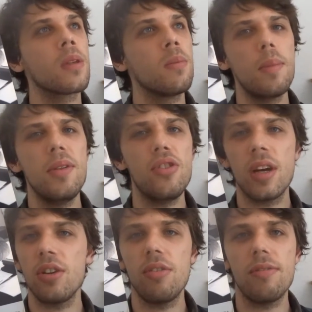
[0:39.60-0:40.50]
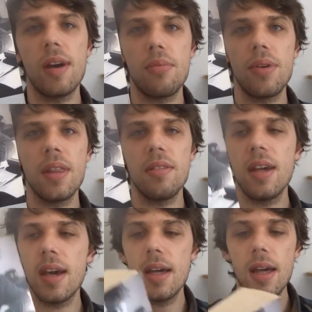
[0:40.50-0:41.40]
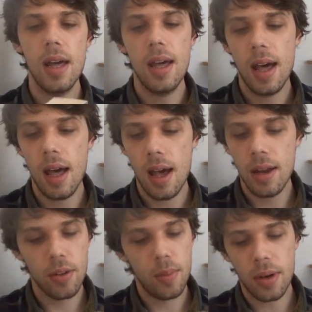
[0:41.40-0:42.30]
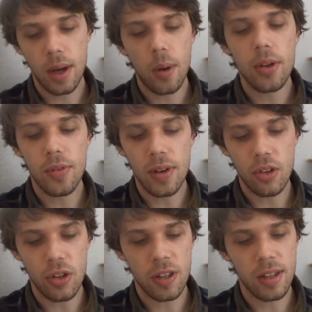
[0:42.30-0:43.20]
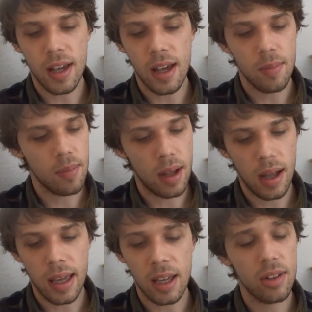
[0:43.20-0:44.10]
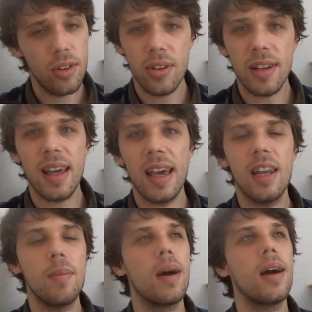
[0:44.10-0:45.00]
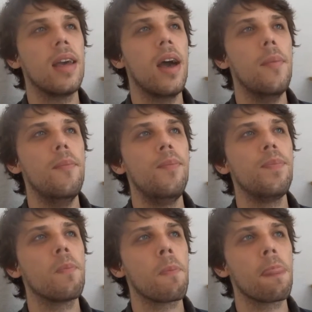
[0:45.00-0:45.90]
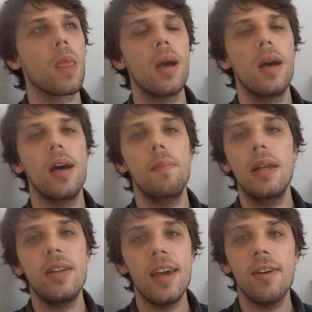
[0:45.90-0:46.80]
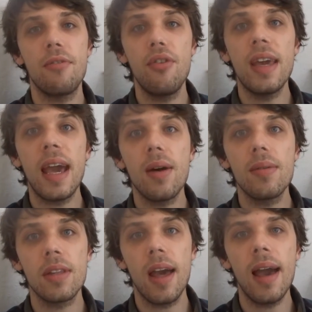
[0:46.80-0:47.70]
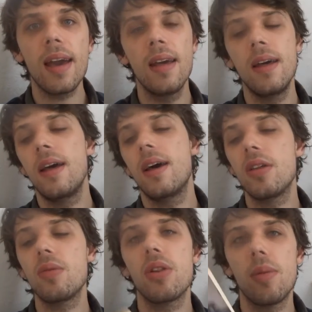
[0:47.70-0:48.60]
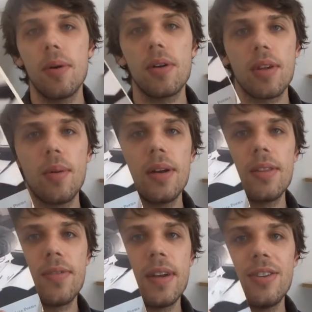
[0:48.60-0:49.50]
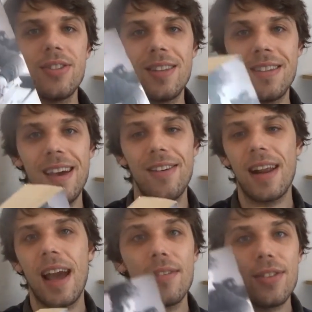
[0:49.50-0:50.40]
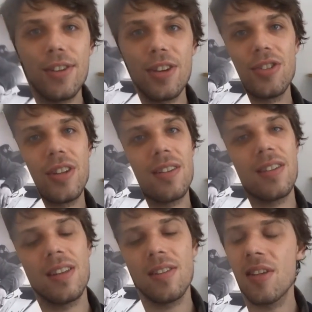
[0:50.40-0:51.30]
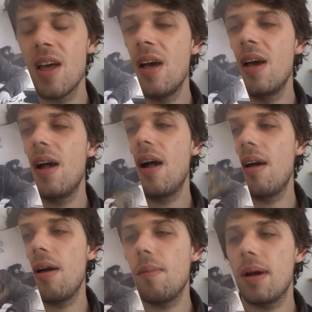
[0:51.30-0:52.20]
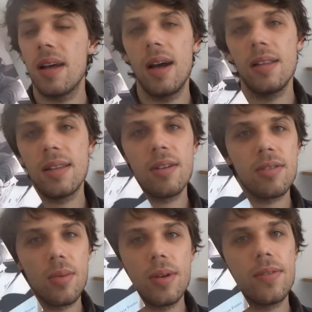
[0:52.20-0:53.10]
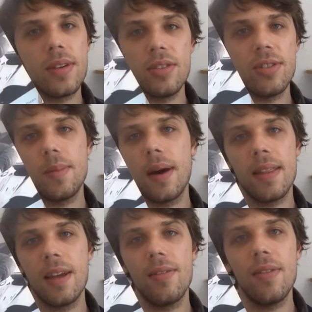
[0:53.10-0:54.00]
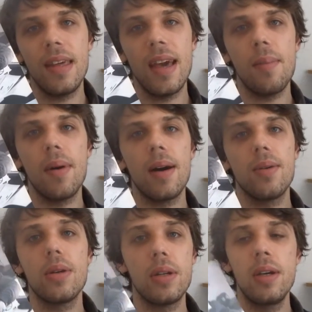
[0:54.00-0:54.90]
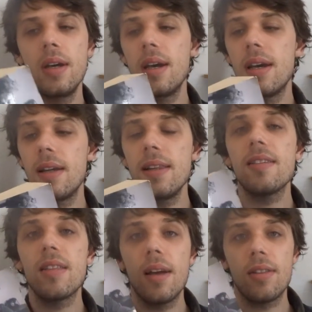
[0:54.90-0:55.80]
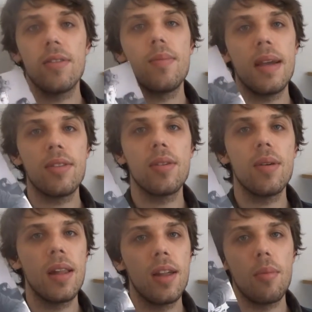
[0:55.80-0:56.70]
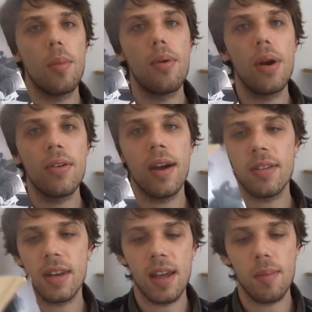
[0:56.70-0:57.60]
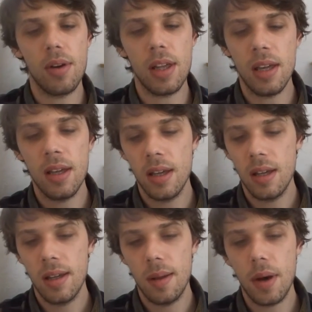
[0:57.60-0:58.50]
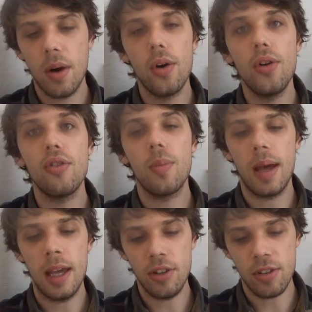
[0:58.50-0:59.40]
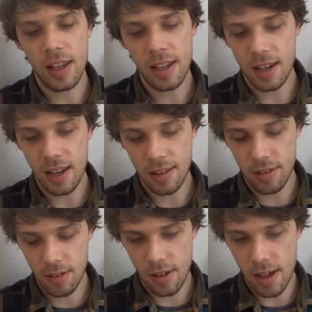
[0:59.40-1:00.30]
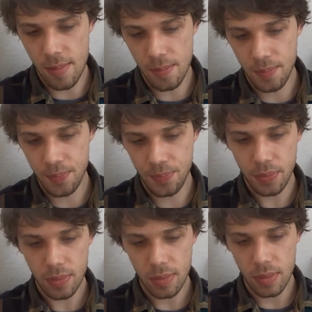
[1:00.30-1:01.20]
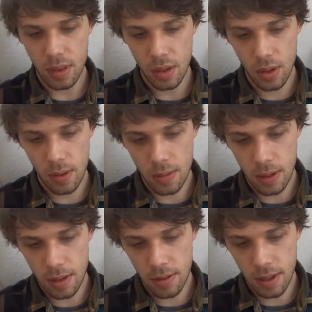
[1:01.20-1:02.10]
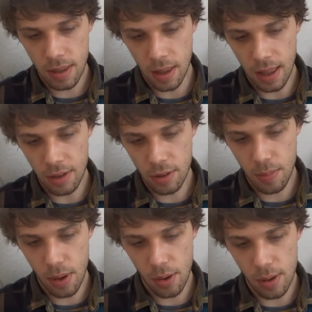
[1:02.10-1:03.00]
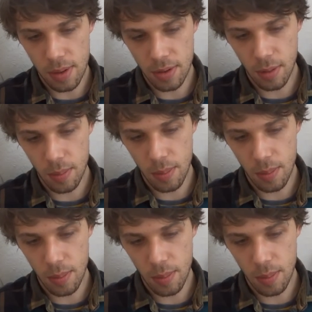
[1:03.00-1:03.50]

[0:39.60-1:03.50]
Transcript: maybe January, February this year, uh, and as a book I wanted to finish this year, I included it in my um, uh, mid-year freakout tag. That's one of the books I wanted to finish this year and I haven't touched it since. Um, and I, I doubt I will finish it by the end of the year, but I would at least like to have made a little more progress in it. I'm only about one hundred pages in, and it's, um, well, let's see, the last poem is on